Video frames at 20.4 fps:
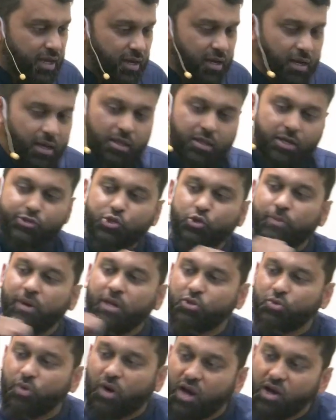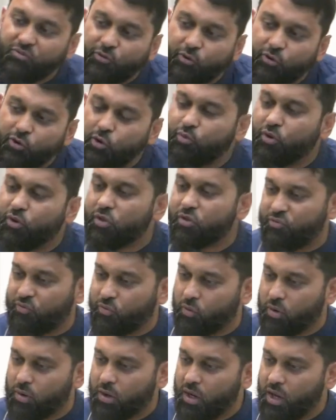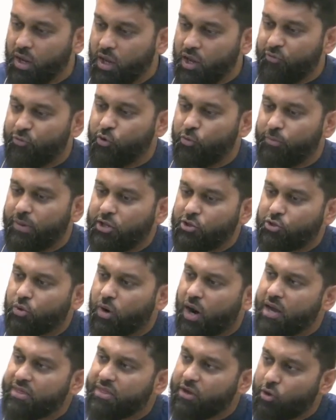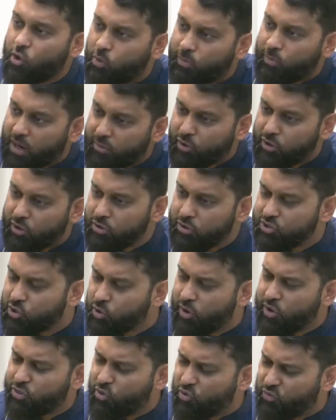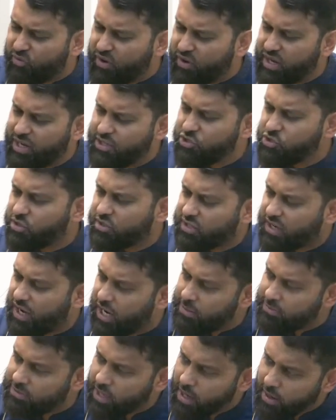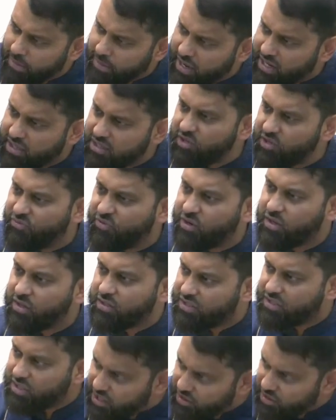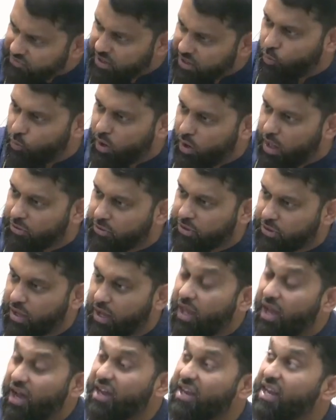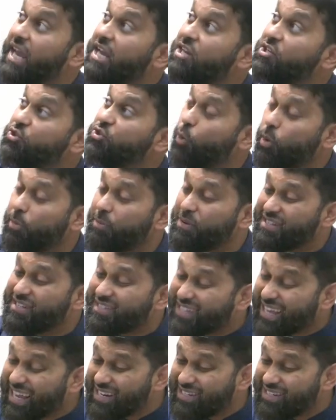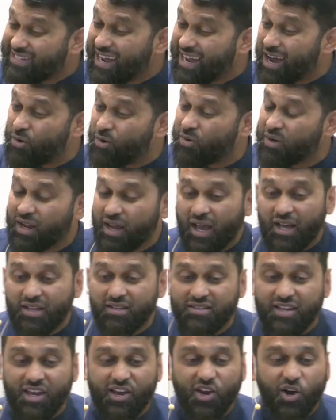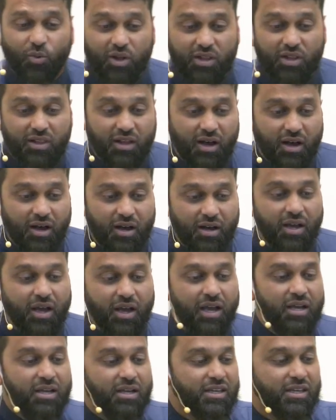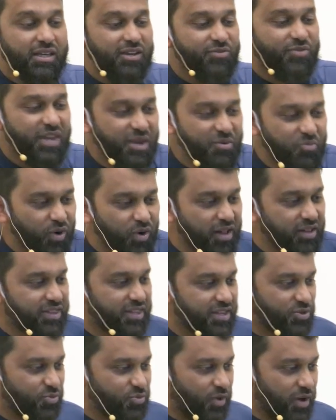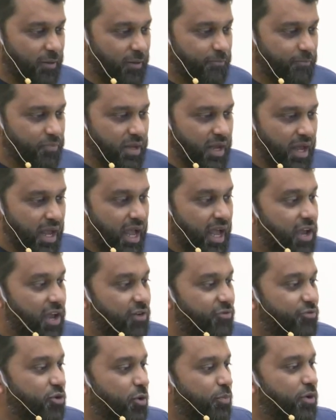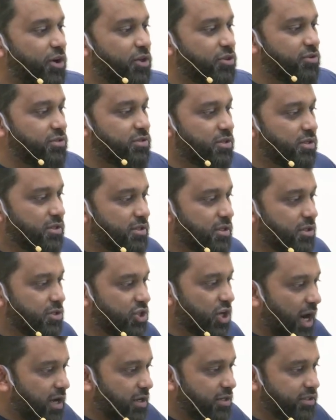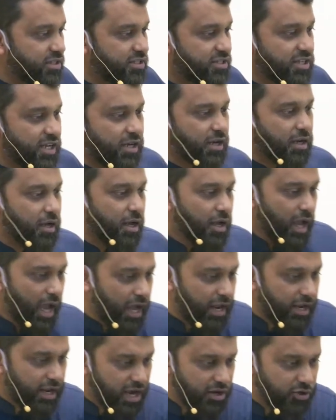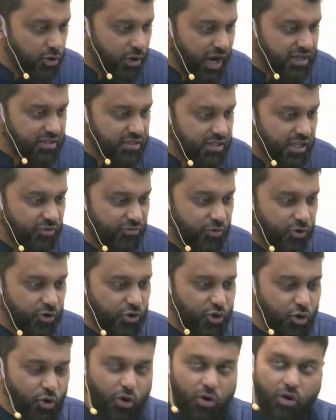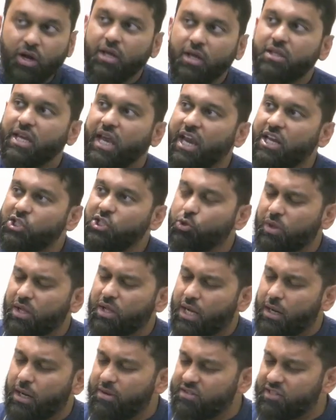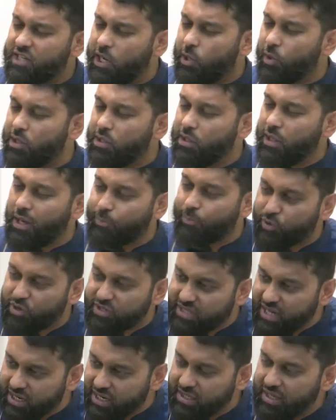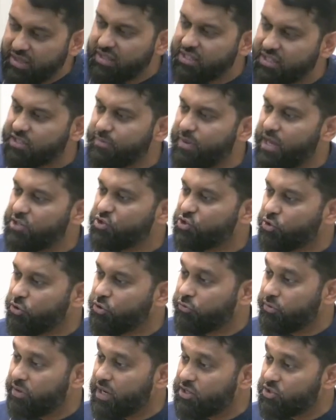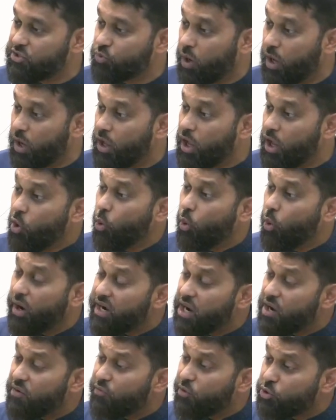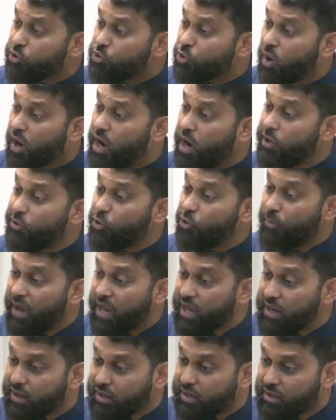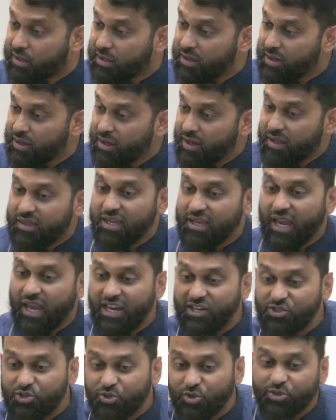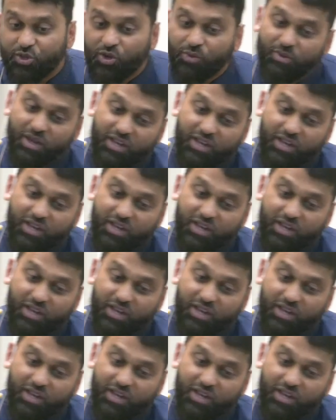thing that you made dua for your brother for. If you made dua that, oh, my brother is going through financial times, make it difficult to give him wealth, an angel will be sent down and say, oh Allah, give him wealth as well. If your brother's child is sick, and you're asking for a cure, the angel will come and say, oh Allah, protect this man's children as well. Whatever dua you make, the angels